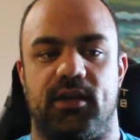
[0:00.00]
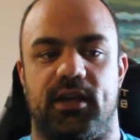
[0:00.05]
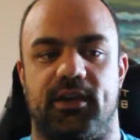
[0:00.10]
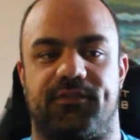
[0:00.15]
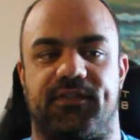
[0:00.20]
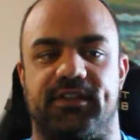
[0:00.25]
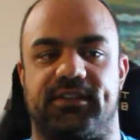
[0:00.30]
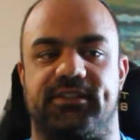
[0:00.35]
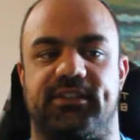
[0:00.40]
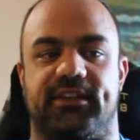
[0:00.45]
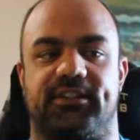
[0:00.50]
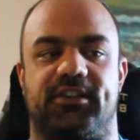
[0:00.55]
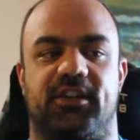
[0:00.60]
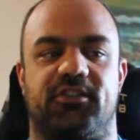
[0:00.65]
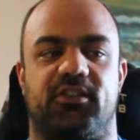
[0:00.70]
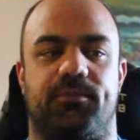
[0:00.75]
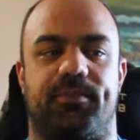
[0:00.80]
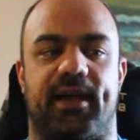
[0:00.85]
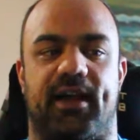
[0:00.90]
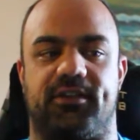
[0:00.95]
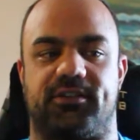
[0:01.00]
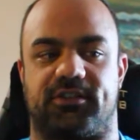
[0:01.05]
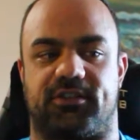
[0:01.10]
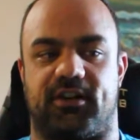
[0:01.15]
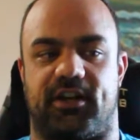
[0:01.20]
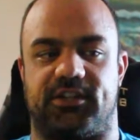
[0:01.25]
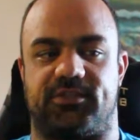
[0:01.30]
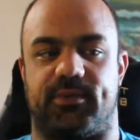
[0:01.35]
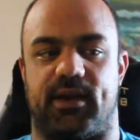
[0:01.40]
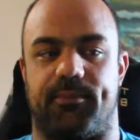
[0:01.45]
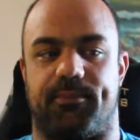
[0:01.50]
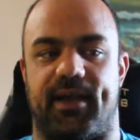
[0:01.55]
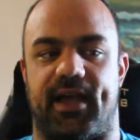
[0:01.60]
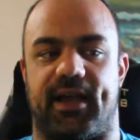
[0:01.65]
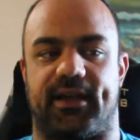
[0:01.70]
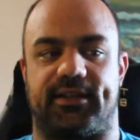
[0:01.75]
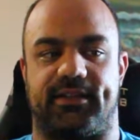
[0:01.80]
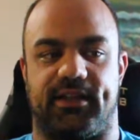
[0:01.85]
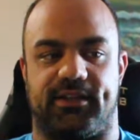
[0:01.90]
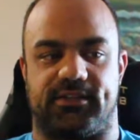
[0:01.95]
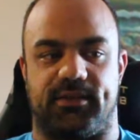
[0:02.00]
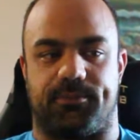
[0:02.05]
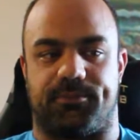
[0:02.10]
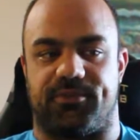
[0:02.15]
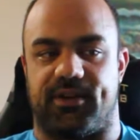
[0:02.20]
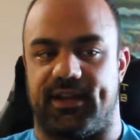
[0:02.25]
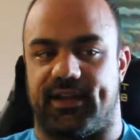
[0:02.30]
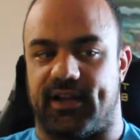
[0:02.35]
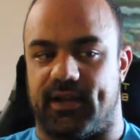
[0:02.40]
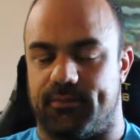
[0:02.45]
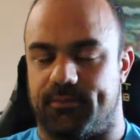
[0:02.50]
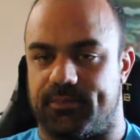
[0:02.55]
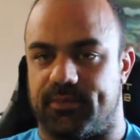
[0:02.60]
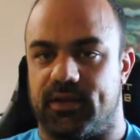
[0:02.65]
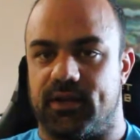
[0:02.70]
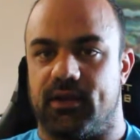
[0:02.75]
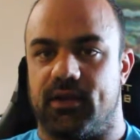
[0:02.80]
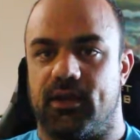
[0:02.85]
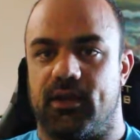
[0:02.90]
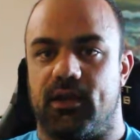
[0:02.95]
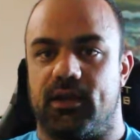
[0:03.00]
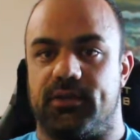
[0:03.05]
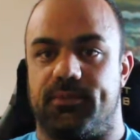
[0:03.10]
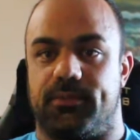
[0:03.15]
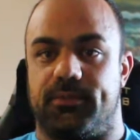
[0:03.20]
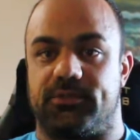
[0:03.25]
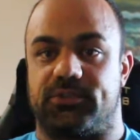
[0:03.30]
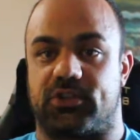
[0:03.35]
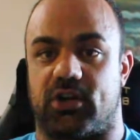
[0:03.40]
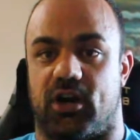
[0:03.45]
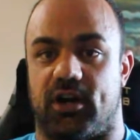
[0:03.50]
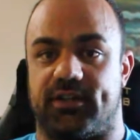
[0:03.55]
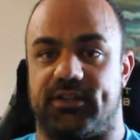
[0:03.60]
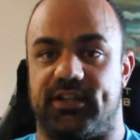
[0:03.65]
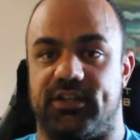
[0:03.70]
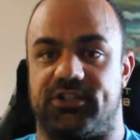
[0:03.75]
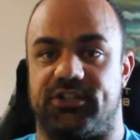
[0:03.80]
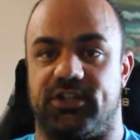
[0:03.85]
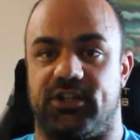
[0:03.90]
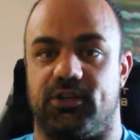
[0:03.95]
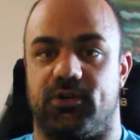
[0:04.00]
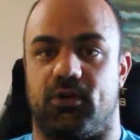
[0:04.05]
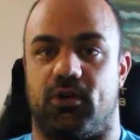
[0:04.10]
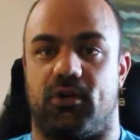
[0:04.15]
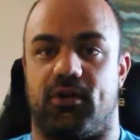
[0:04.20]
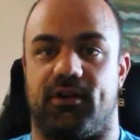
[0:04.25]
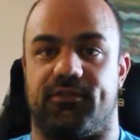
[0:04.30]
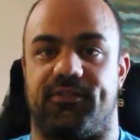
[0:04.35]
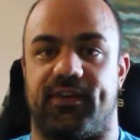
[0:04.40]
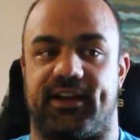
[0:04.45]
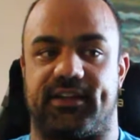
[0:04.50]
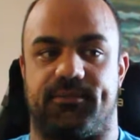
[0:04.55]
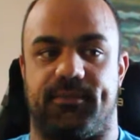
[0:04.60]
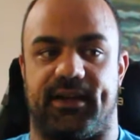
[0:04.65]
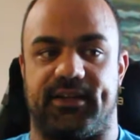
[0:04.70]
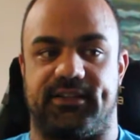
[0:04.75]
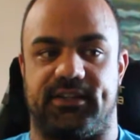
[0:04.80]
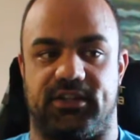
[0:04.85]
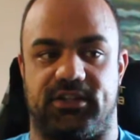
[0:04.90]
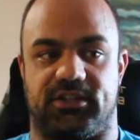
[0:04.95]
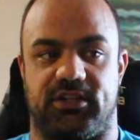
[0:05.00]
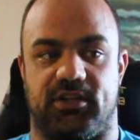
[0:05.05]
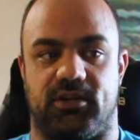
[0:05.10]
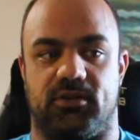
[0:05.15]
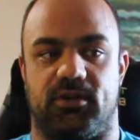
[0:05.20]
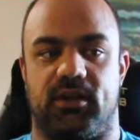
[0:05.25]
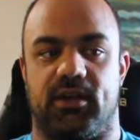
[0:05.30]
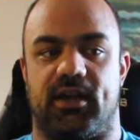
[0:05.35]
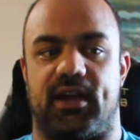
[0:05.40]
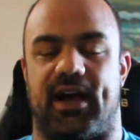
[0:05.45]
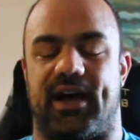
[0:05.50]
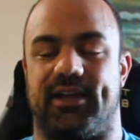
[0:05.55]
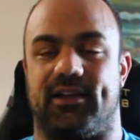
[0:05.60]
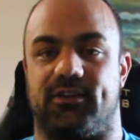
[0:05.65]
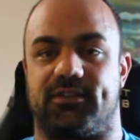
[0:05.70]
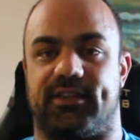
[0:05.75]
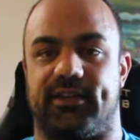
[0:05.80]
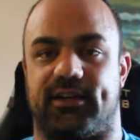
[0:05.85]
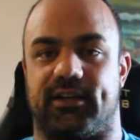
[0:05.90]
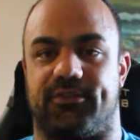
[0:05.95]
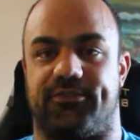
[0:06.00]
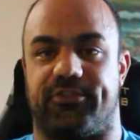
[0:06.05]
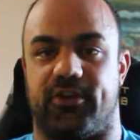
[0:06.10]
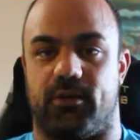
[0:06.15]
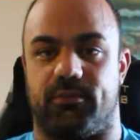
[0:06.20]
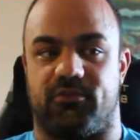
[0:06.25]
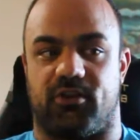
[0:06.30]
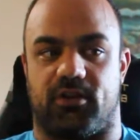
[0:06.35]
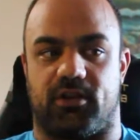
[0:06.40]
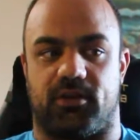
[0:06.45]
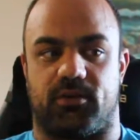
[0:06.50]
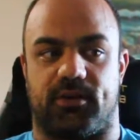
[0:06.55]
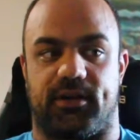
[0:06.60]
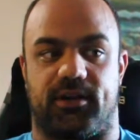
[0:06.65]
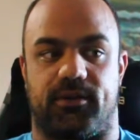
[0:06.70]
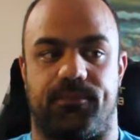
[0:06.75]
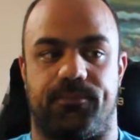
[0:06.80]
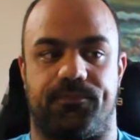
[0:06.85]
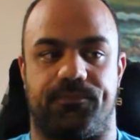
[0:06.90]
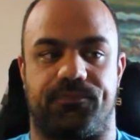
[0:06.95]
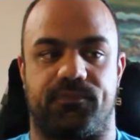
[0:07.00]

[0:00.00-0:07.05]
If the 600 pounds across my back doesn't break up scar tissue or affect my tissue, I don't think a foam roller will.